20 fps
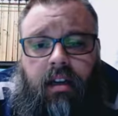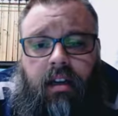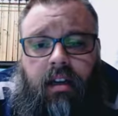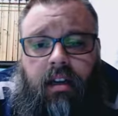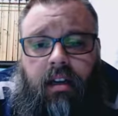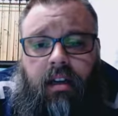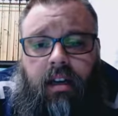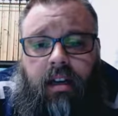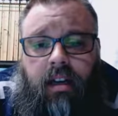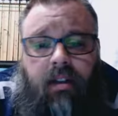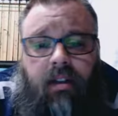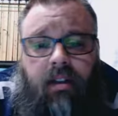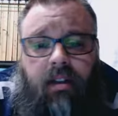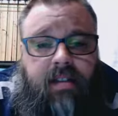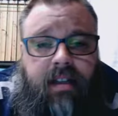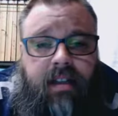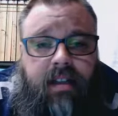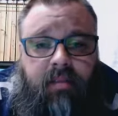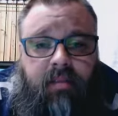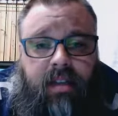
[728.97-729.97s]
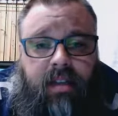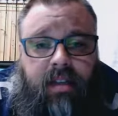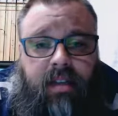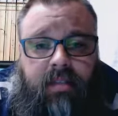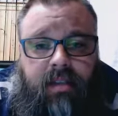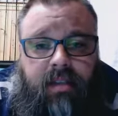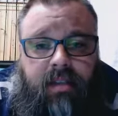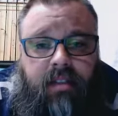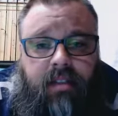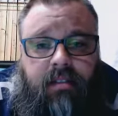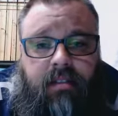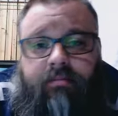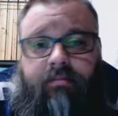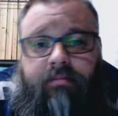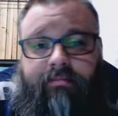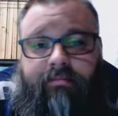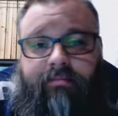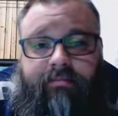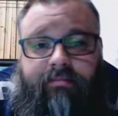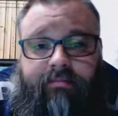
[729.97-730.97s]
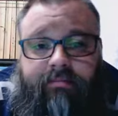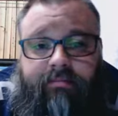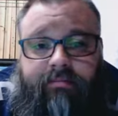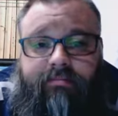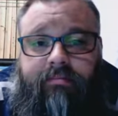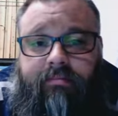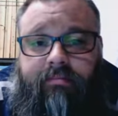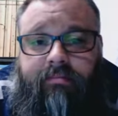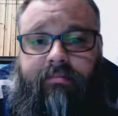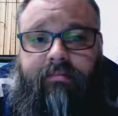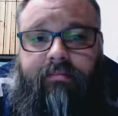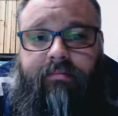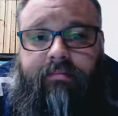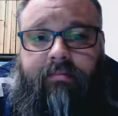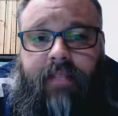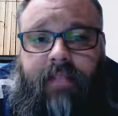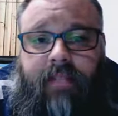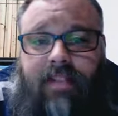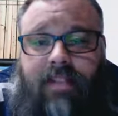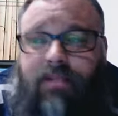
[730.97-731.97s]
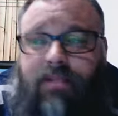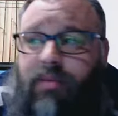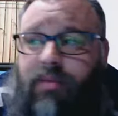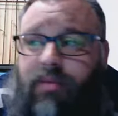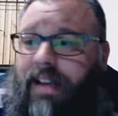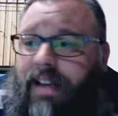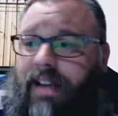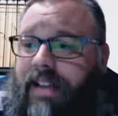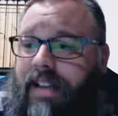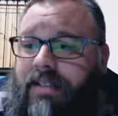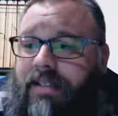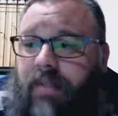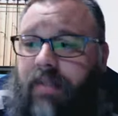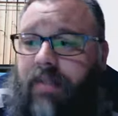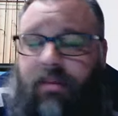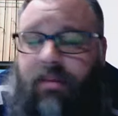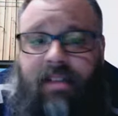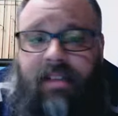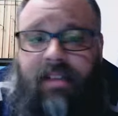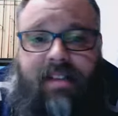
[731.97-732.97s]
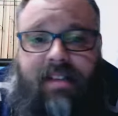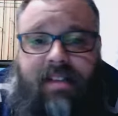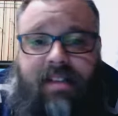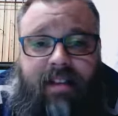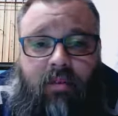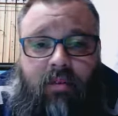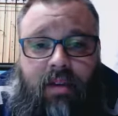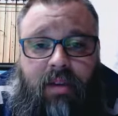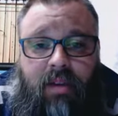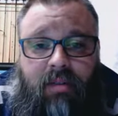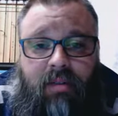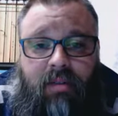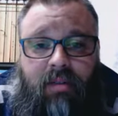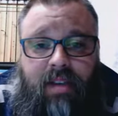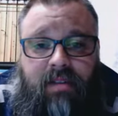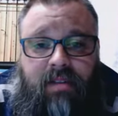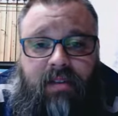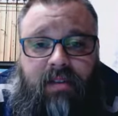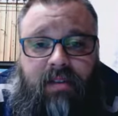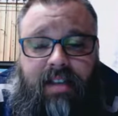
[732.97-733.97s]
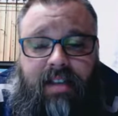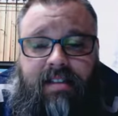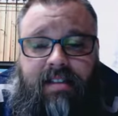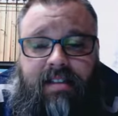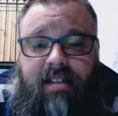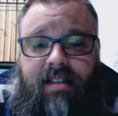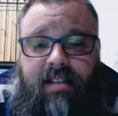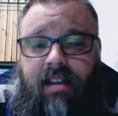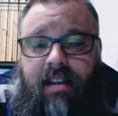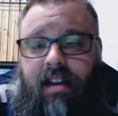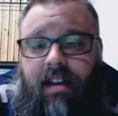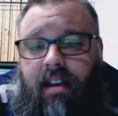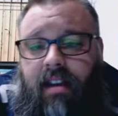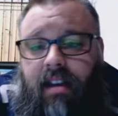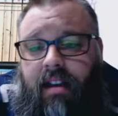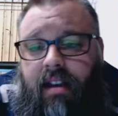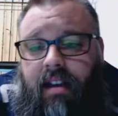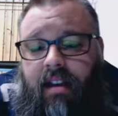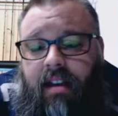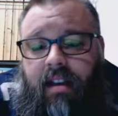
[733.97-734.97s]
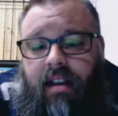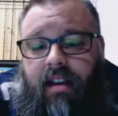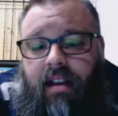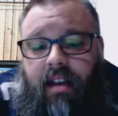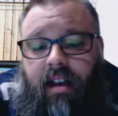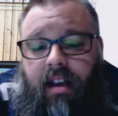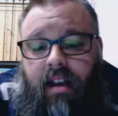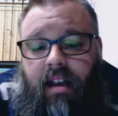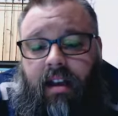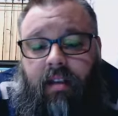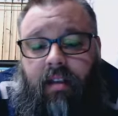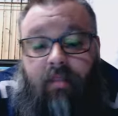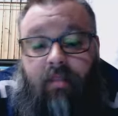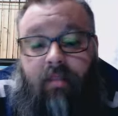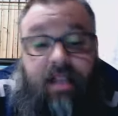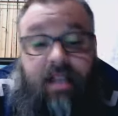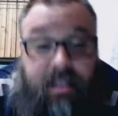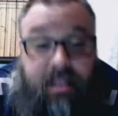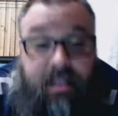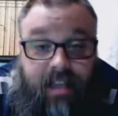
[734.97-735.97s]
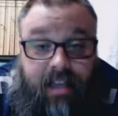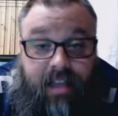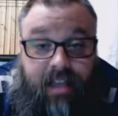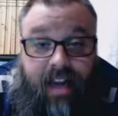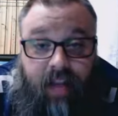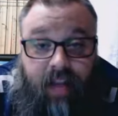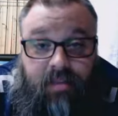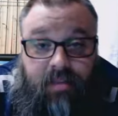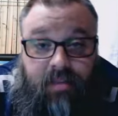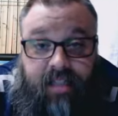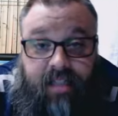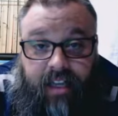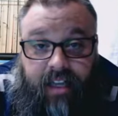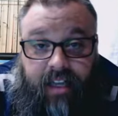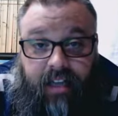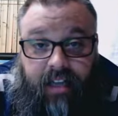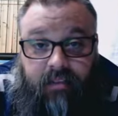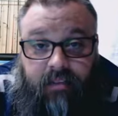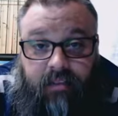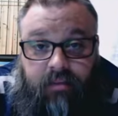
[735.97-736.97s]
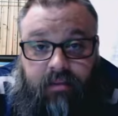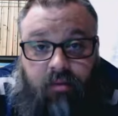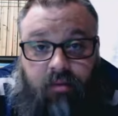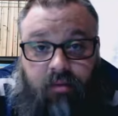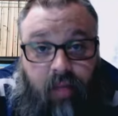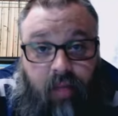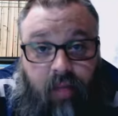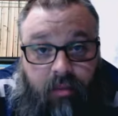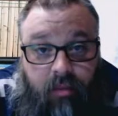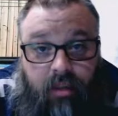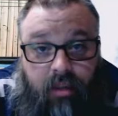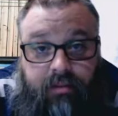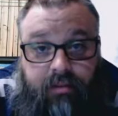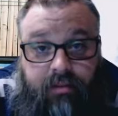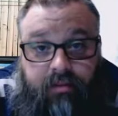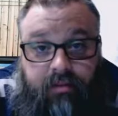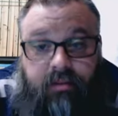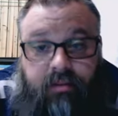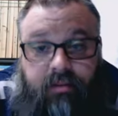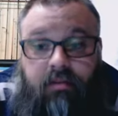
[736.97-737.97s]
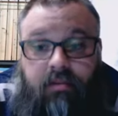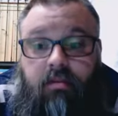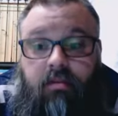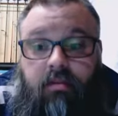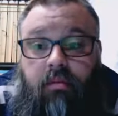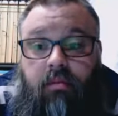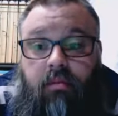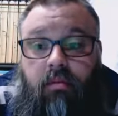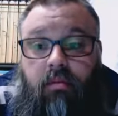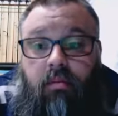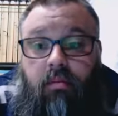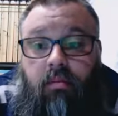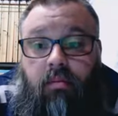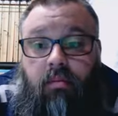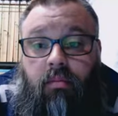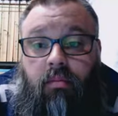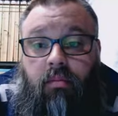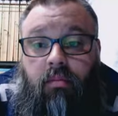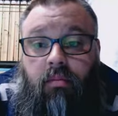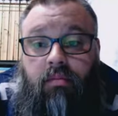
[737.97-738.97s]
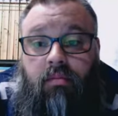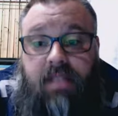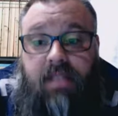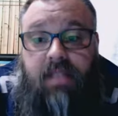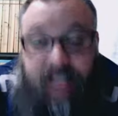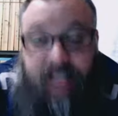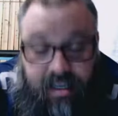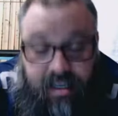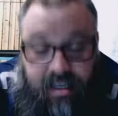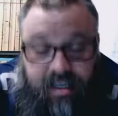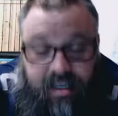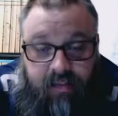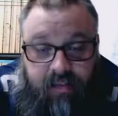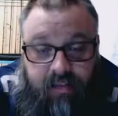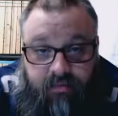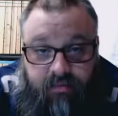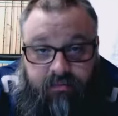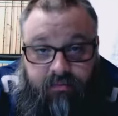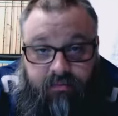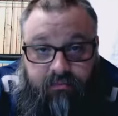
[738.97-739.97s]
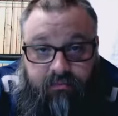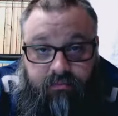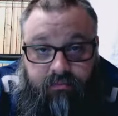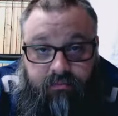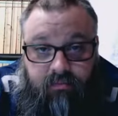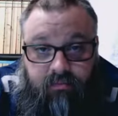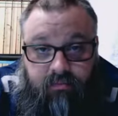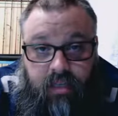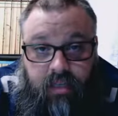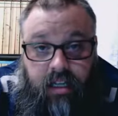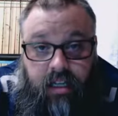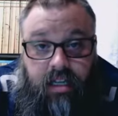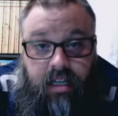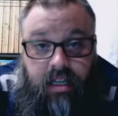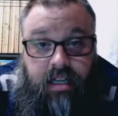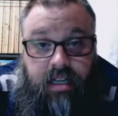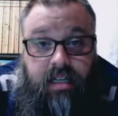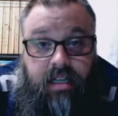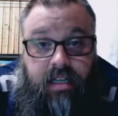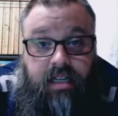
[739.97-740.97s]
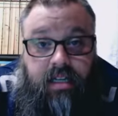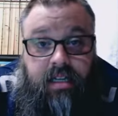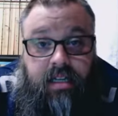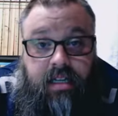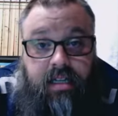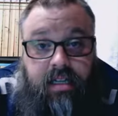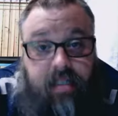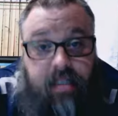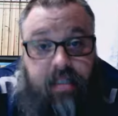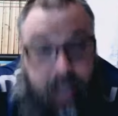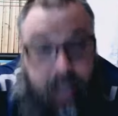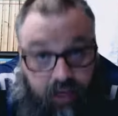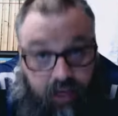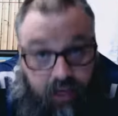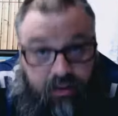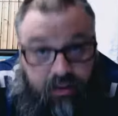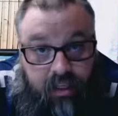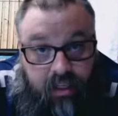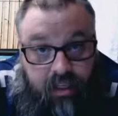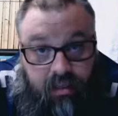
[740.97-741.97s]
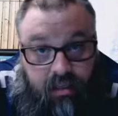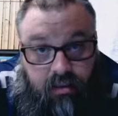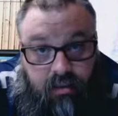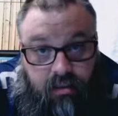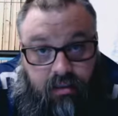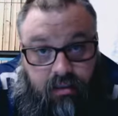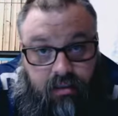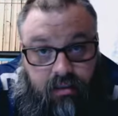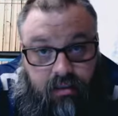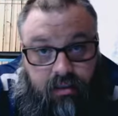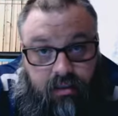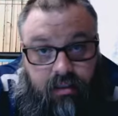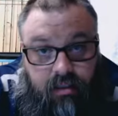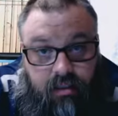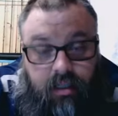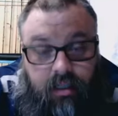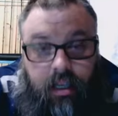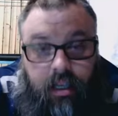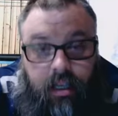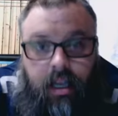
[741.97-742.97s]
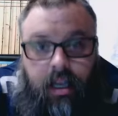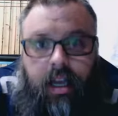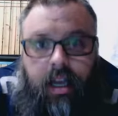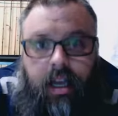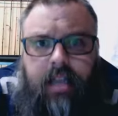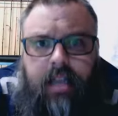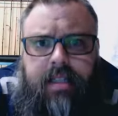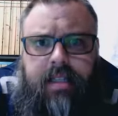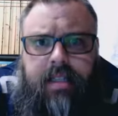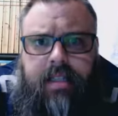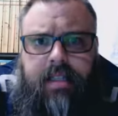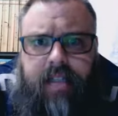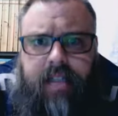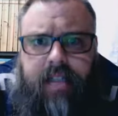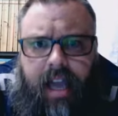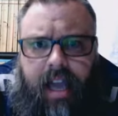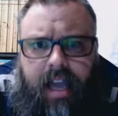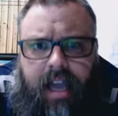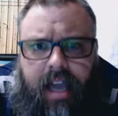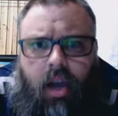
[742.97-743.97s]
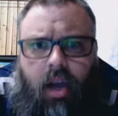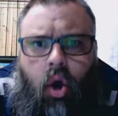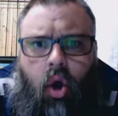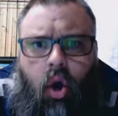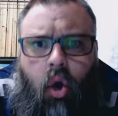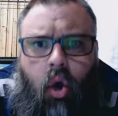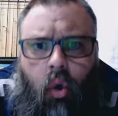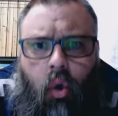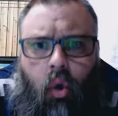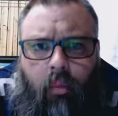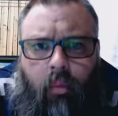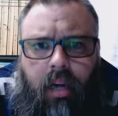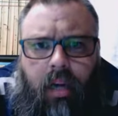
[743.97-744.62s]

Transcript: I know I said it a bunch, but it sure would be nice to be able to see everybody face to face. But until that happens again, remember, stay safe, stay healthy, and stay home.